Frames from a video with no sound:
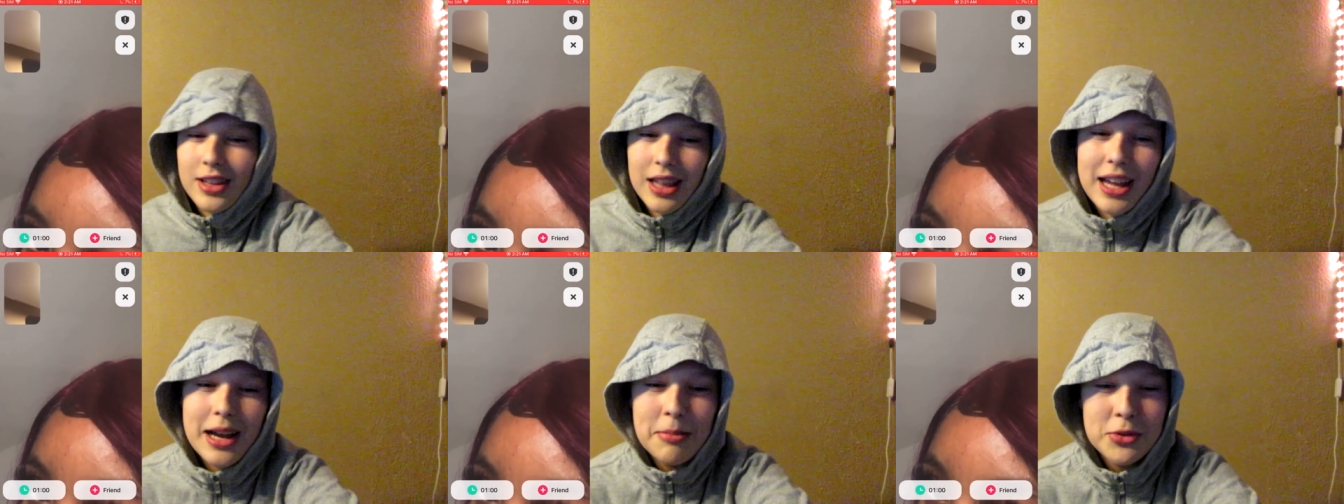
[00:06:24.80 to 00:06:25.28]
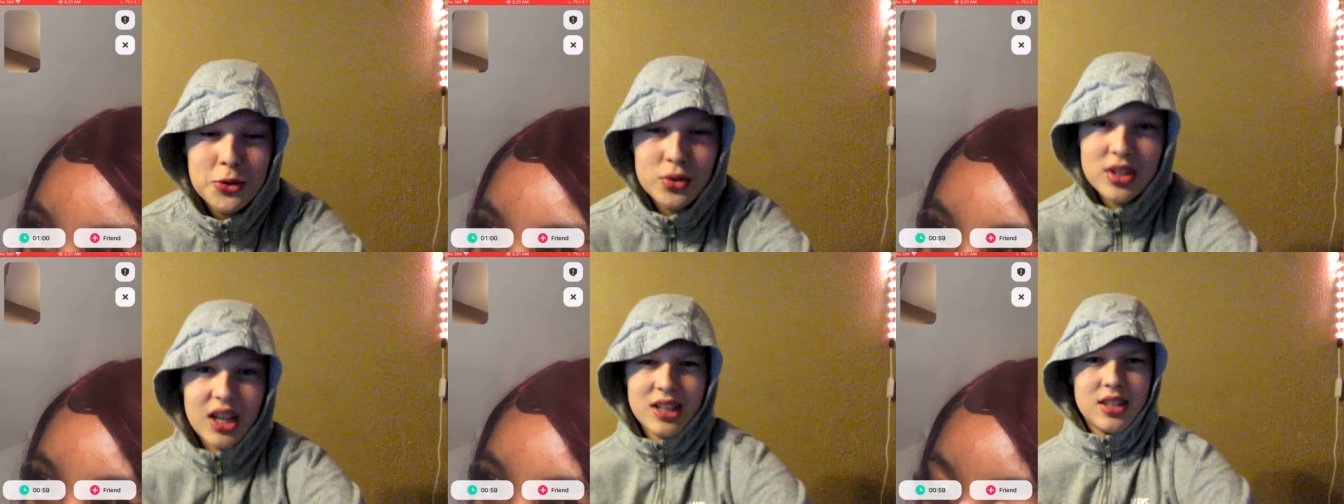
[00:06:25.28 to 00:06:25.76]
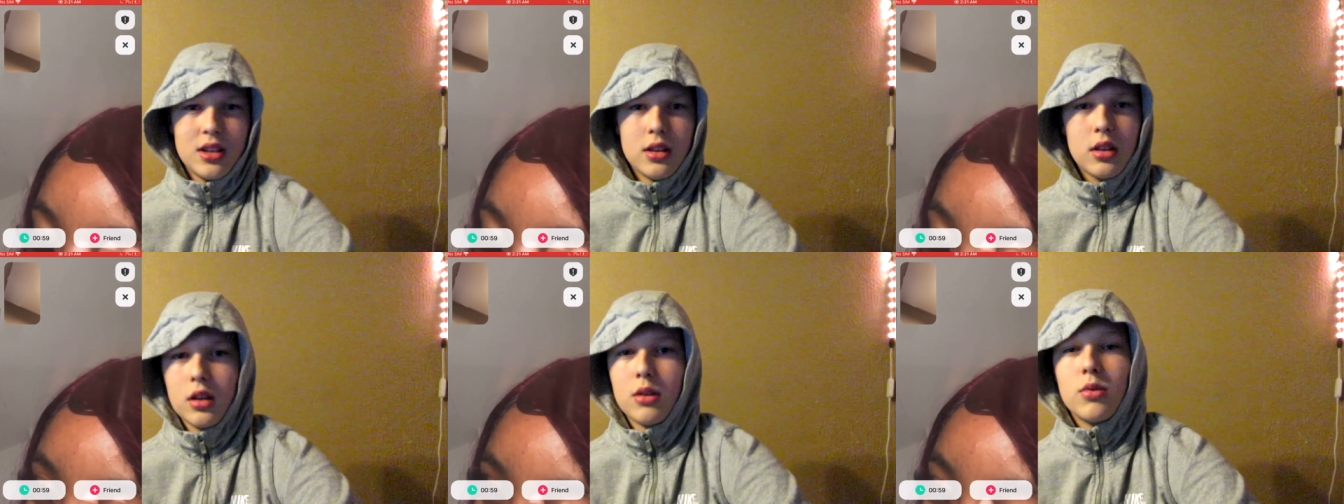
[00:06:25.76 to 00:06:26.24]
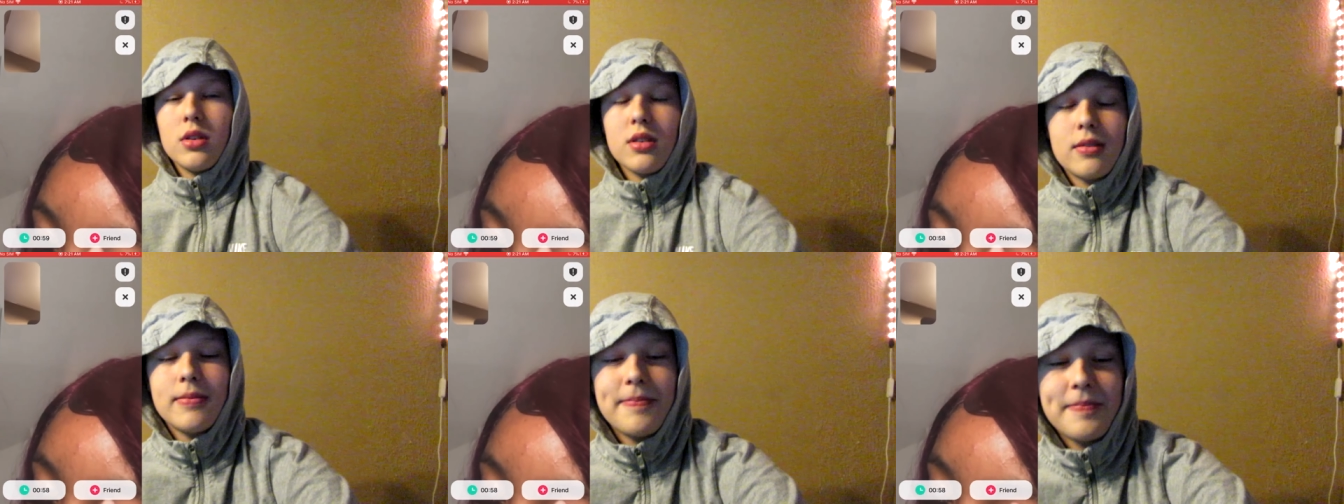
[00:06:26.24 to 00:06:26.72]
Like I'm too sexy. Like what?
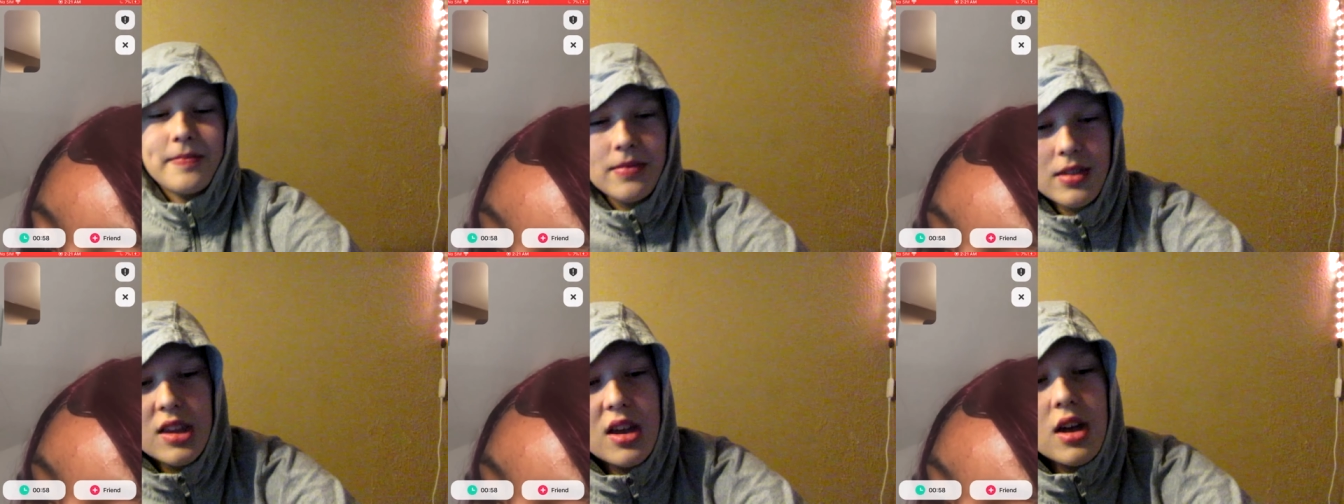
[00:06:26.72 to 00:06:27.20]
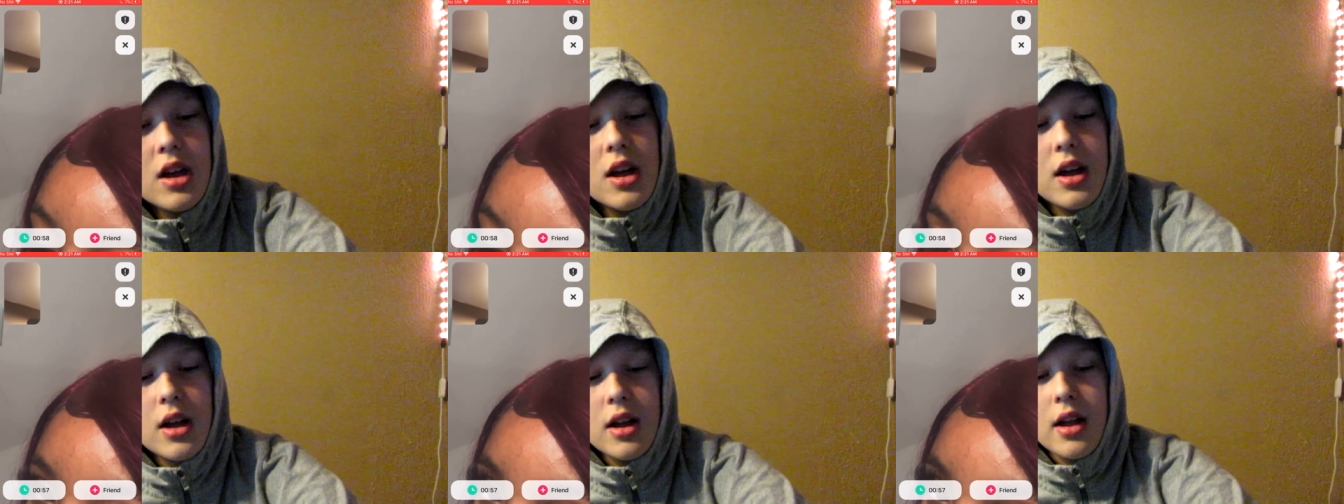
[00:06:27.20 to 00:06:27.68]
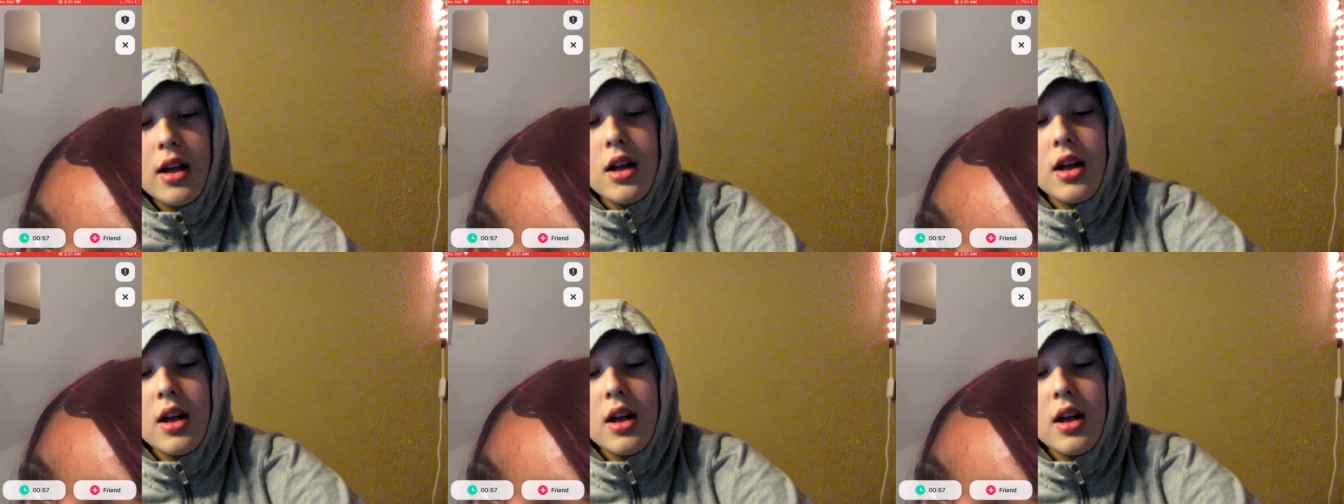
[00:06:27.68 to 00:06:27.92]
Let me see.